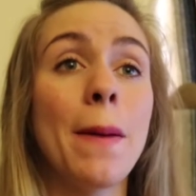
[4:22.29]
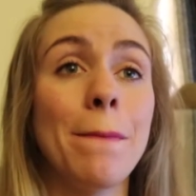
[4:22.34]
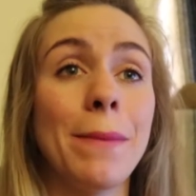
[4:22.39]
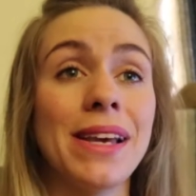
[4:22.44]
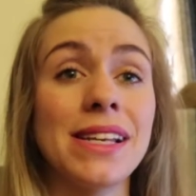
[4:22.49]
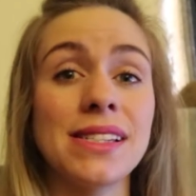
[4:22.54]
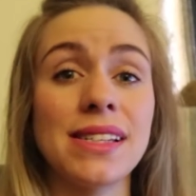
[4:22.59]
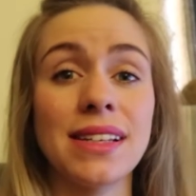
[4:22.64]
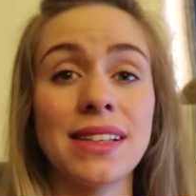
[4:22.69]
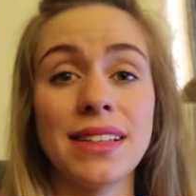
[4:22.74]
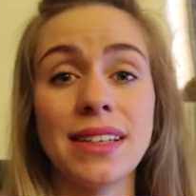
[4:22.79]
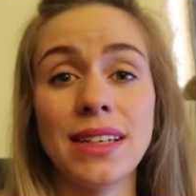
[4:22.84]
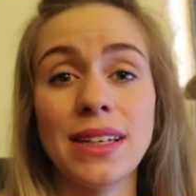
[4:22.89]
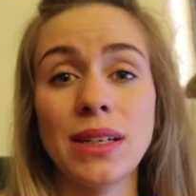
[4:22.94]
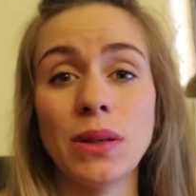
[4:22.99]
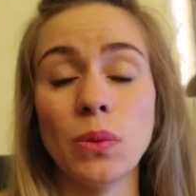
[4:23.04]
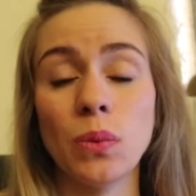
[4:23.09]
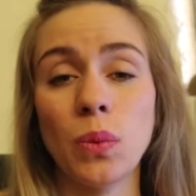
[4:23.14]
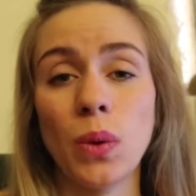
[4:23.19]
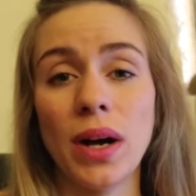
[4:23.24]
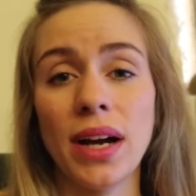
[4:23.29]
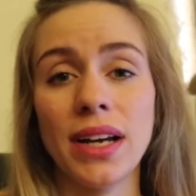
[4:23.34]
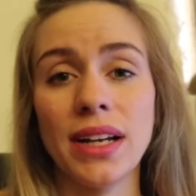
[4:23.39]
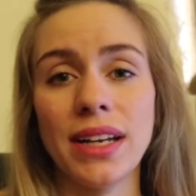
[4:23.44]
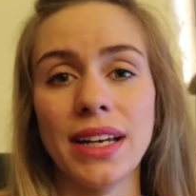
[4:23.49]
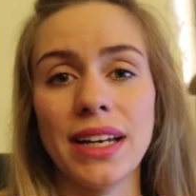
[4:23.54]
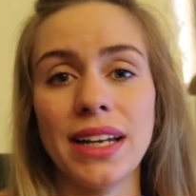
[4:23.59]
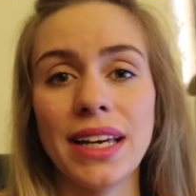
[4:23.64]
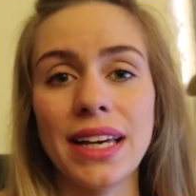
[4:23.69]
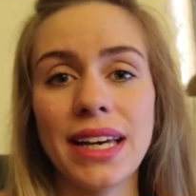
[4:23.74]
basically
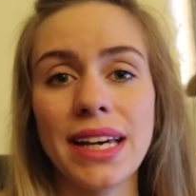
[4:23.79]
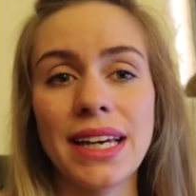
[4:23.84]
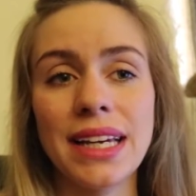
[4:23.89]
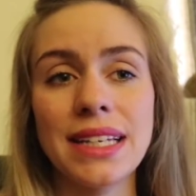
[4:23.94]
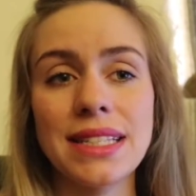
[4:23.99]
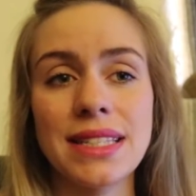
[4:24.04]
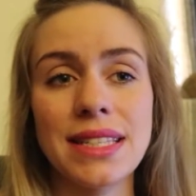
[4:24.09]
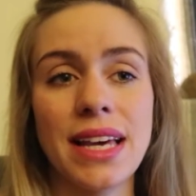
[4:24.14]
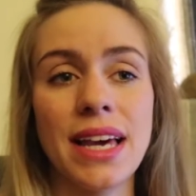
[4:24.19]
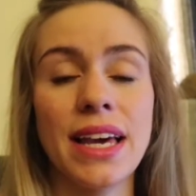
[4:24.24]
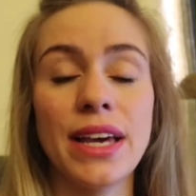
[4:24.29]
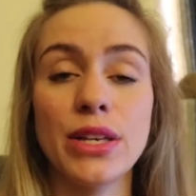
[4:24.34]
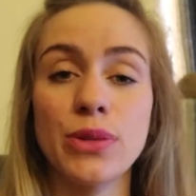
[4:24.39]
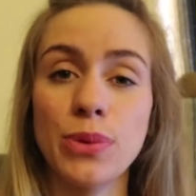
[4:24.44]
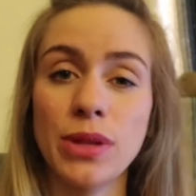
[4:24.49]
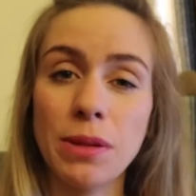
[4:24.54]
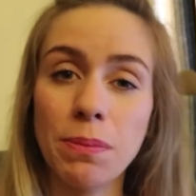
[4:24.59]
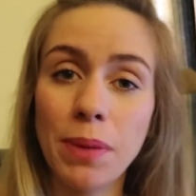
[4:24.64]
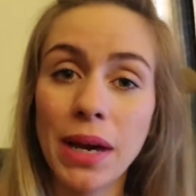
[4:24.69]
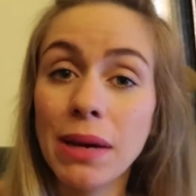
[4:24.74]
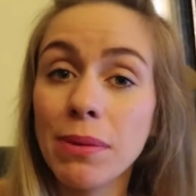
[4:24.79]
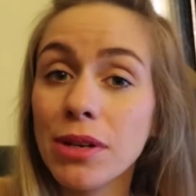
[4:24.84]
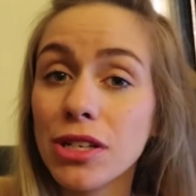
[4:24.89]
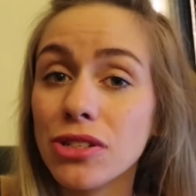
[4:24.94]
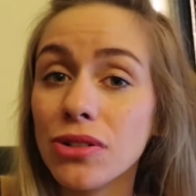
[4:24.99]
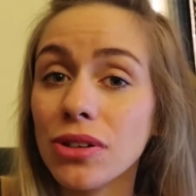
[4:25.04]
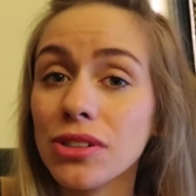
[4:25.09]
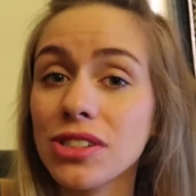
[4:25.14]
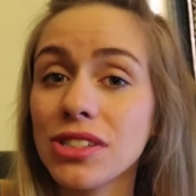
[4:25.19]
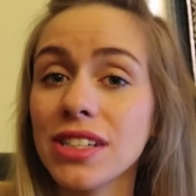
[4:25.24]
what it is when the baby
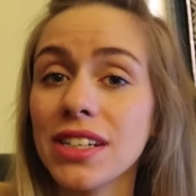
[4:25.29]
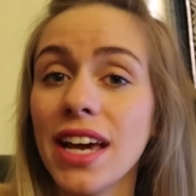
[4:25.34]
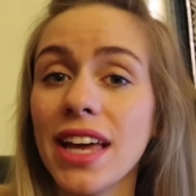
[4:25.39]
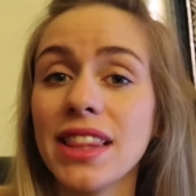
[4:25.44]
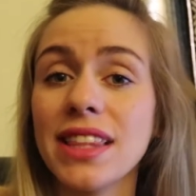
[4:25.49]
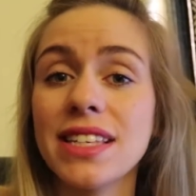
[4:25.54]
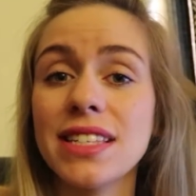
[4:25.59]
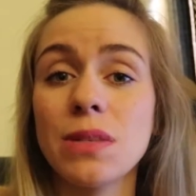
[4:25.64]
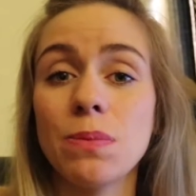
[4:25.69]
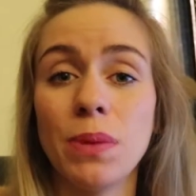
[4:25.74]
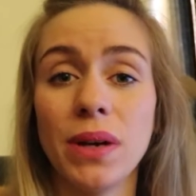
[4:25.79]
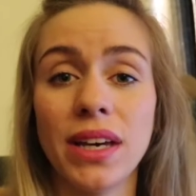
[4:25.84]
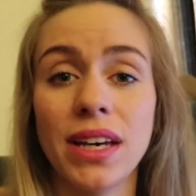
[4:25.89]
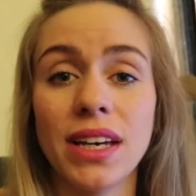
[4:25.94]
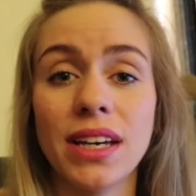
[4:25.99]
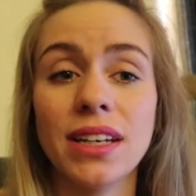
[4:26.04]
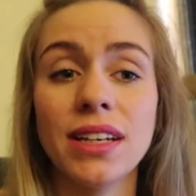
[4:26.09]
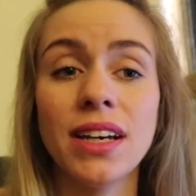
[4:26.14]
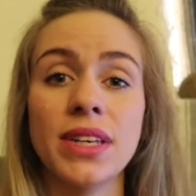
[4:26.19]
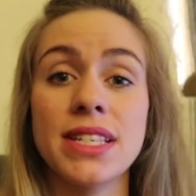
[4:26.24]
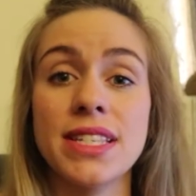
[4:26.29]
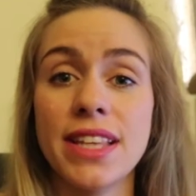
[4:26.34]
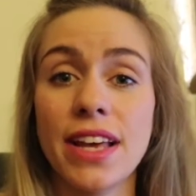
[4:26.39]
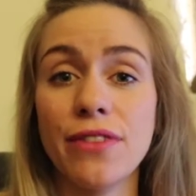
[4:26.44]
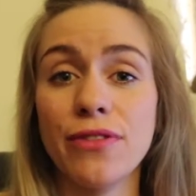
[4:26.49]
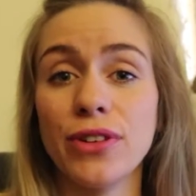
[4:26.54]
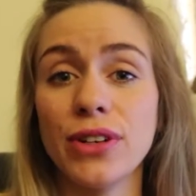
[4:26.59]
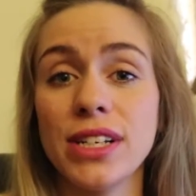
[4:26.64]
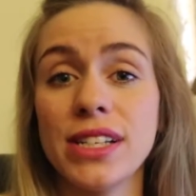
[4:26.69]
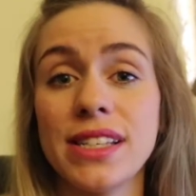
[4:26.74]
starts to get this big,
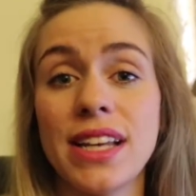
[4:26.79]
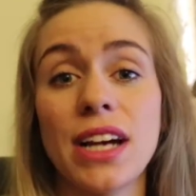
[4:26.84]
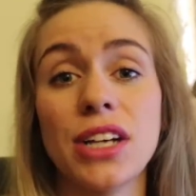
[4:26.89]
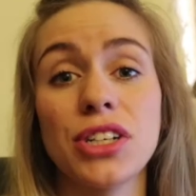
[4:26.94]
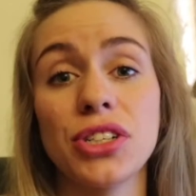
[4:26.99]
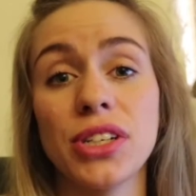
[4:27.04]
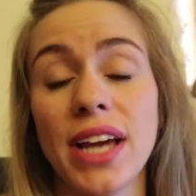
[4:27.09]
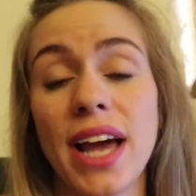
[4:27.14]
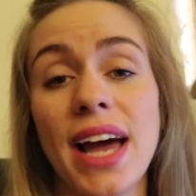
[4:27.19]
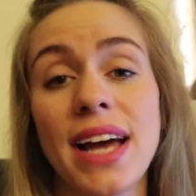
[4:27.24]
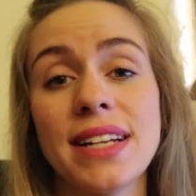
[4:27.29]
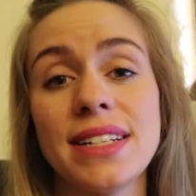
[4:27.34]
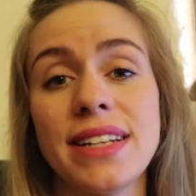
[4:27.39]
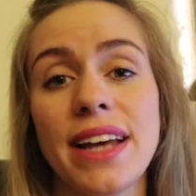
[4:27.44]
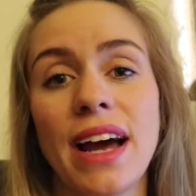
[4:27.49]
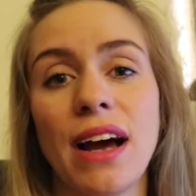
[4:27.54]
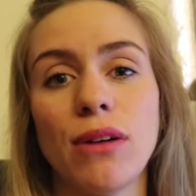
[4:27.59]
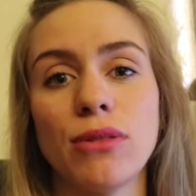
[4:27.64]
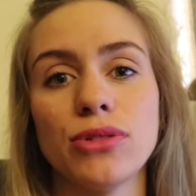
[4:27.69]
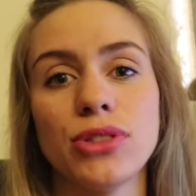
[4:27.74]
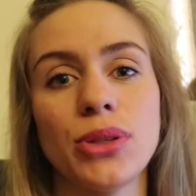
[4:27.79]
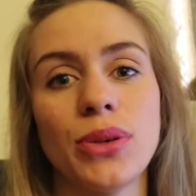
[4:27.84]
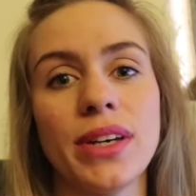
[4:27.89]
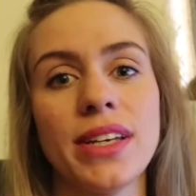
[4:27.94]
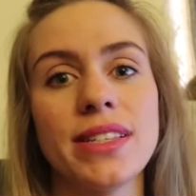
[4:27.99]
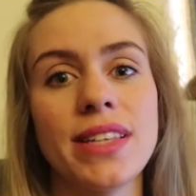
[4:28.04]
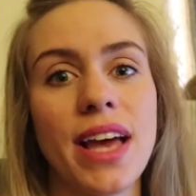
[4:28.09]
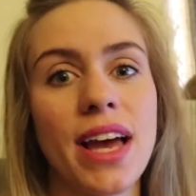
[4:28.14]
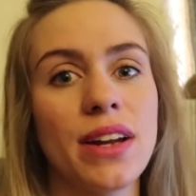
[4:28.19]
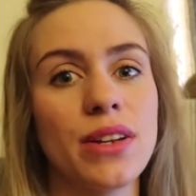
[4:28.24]
Zephyr, he's actually head down, so
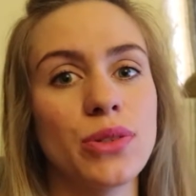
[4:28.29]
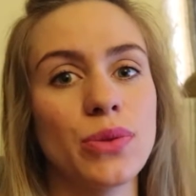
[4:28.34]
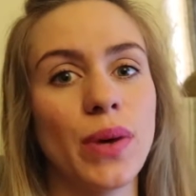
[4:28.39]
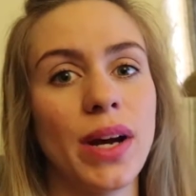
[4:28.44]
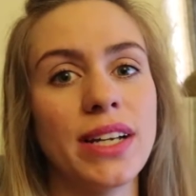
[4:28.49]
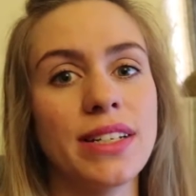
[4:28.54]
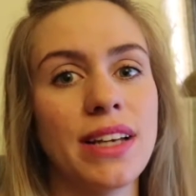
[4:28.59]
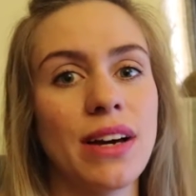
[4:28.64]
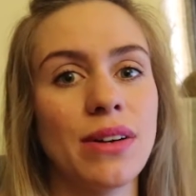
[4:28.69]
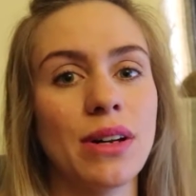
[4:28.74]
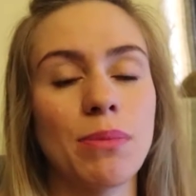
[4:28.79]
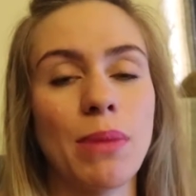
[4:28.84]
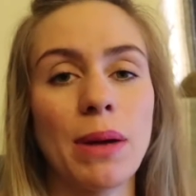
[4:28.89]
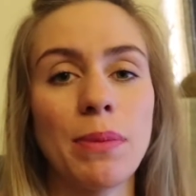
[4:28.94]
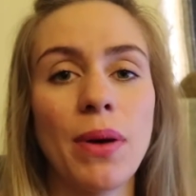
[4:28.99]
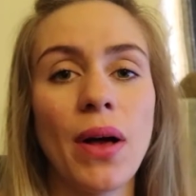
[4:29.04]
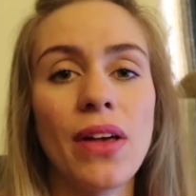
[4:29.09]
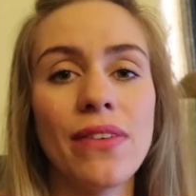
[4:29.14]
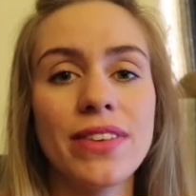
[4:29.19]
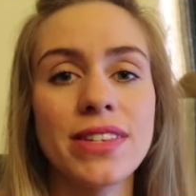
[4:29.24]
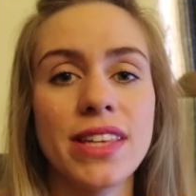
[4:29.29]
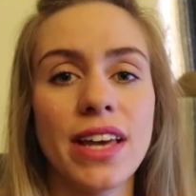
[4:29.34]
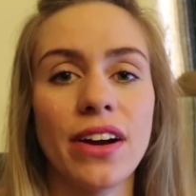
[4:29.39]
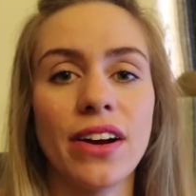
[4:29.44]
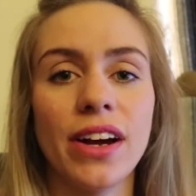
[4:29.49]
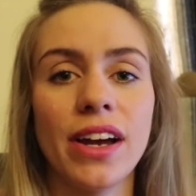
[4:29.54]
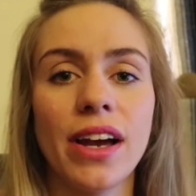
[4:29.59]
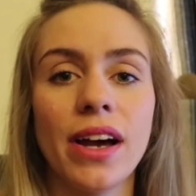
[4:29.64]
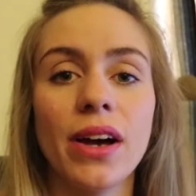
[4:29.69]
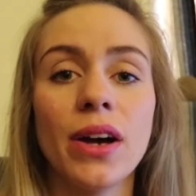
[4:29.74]
his head is right down in my pelvis
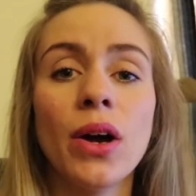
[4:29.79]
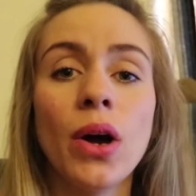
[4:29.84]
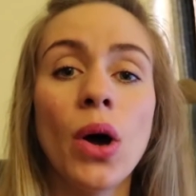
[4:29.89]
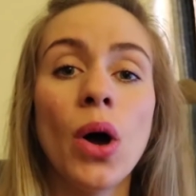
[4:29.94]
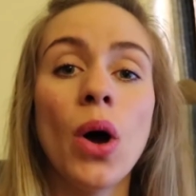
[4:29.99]
area.